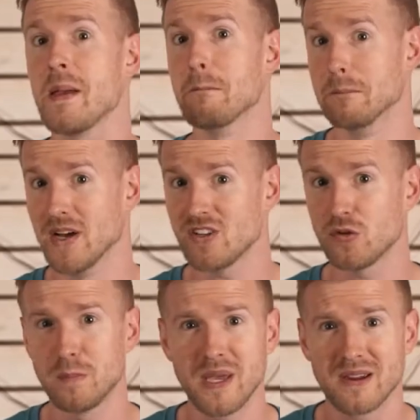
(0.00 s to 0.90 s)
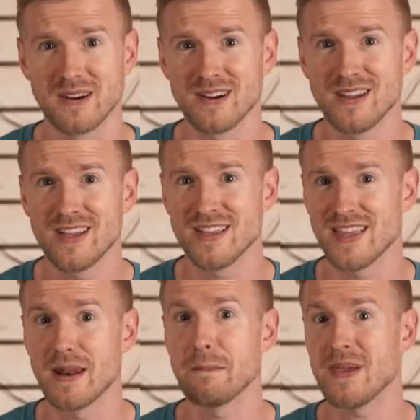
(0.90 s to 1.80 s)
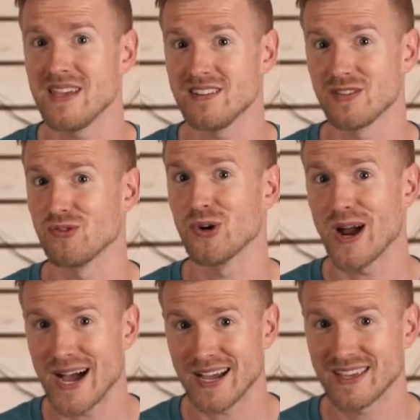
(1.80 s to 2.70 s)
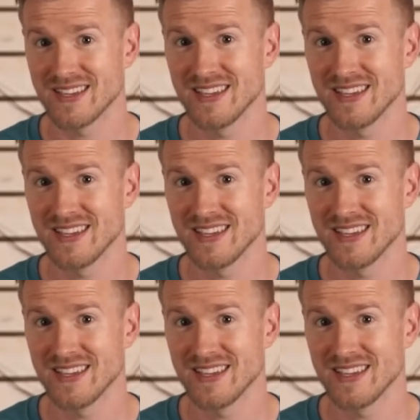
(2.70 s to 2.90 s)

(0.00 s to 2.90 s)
much bigger than a piece of rock.